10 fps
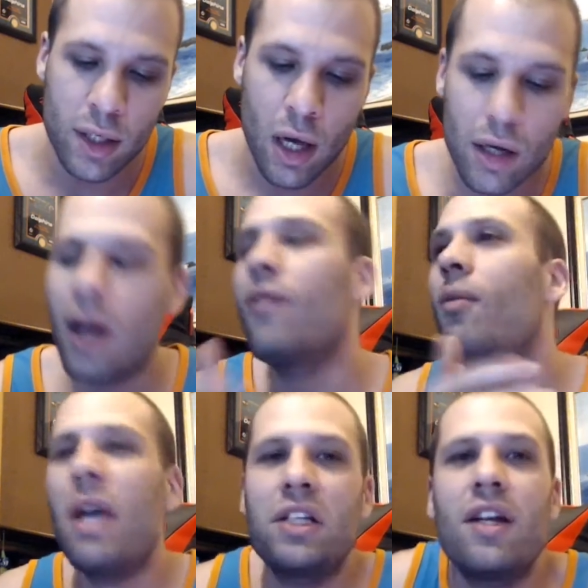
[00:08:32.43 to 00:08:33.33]
none of it
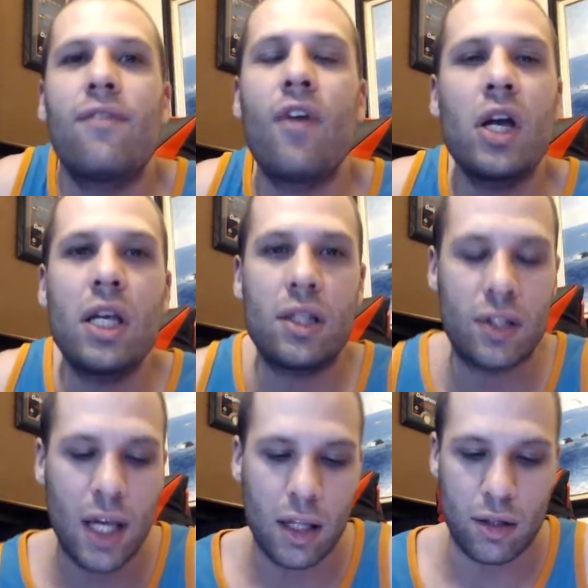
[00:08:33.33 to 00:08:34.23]
makes any fucking
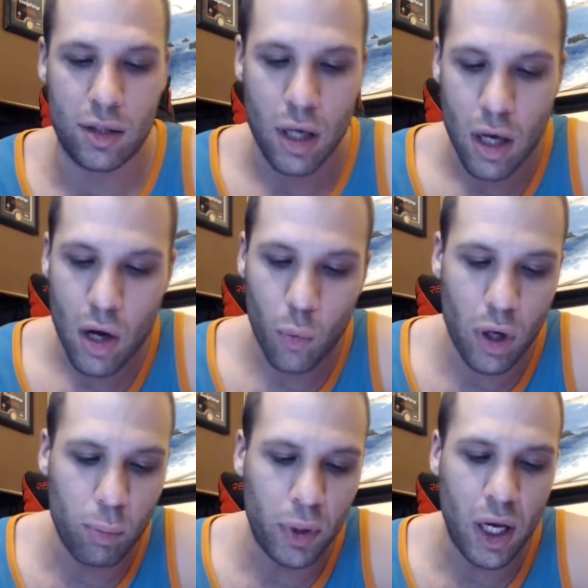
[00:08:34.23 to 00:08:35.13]
sense.
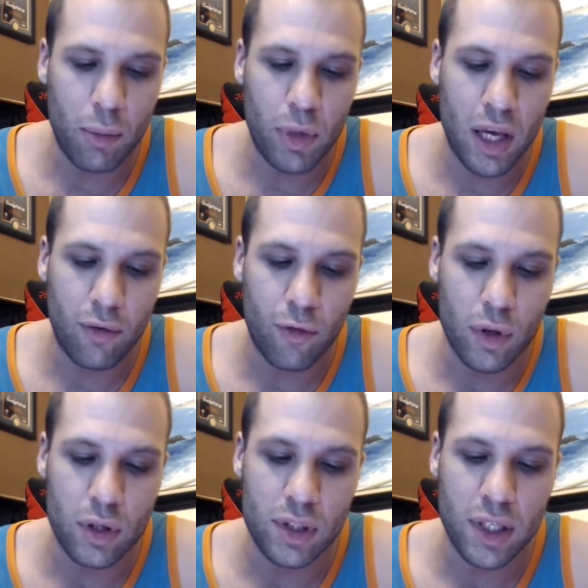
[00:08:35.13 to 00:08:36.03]
One plan being
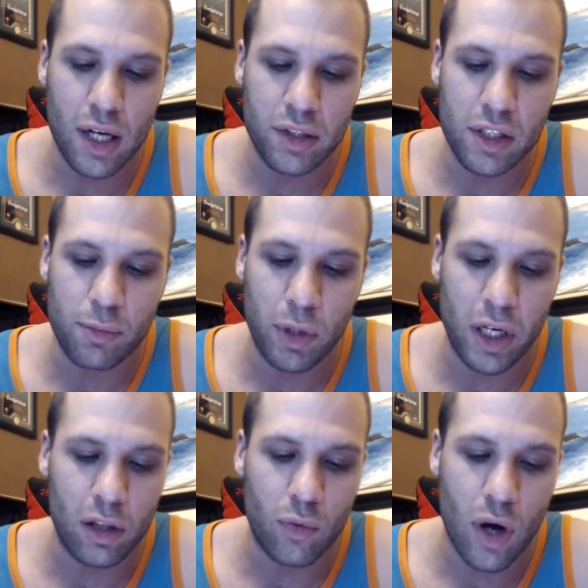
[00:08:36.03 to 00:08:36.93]
further discussed is
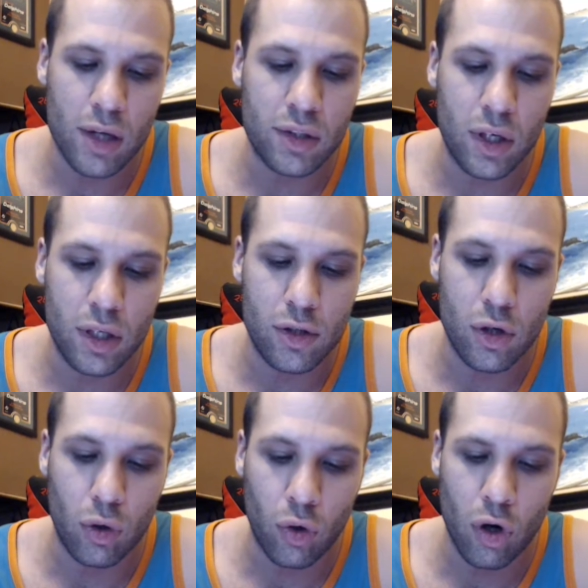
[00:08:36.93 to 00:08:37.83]
splitting the roster into
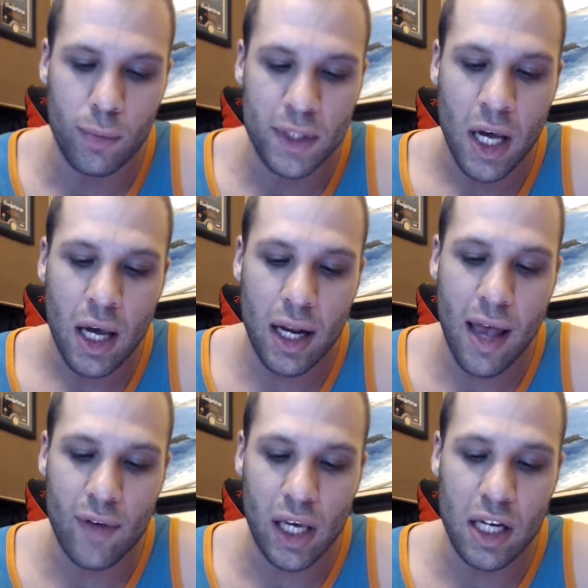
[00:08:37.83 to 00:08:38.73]
two groups and
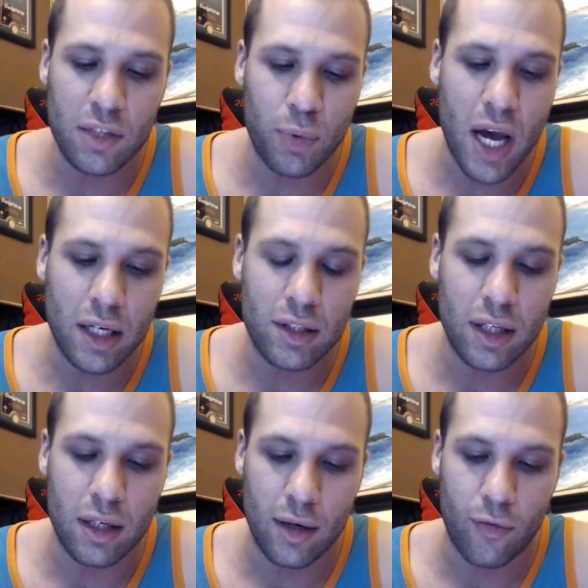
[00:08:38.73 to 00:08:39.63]
having each practice at
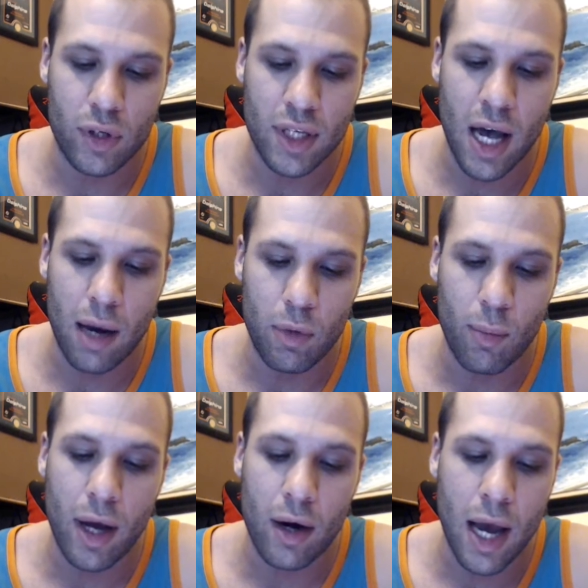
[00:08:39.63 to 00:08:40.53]
a different time, no
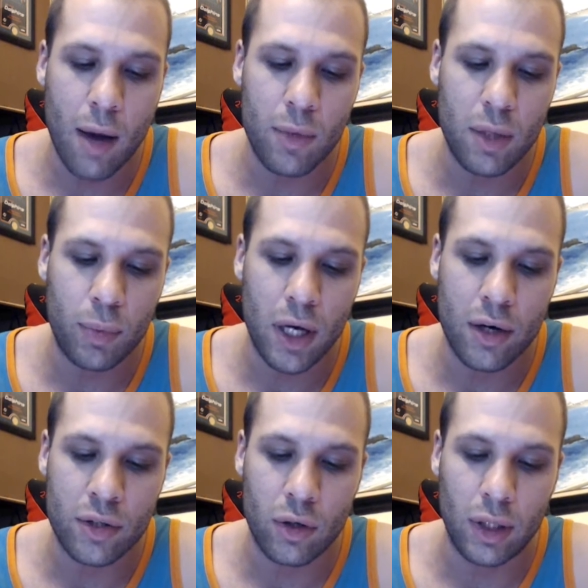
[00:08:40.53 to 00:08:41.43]
matter how many
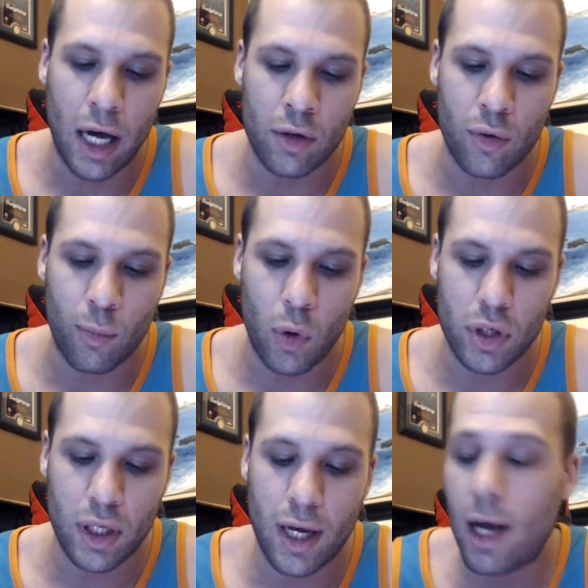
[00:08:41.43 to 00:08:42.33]
players are allowed to report
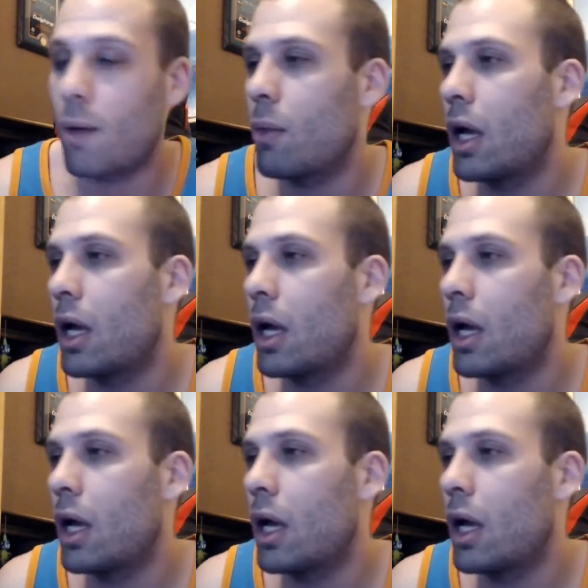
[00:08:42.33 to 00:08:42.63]
to camp.